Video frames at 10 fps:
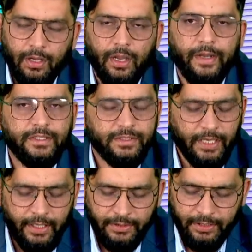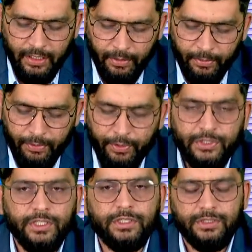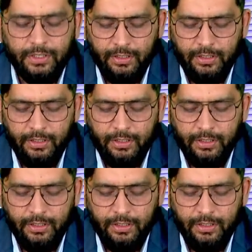It is a science club which is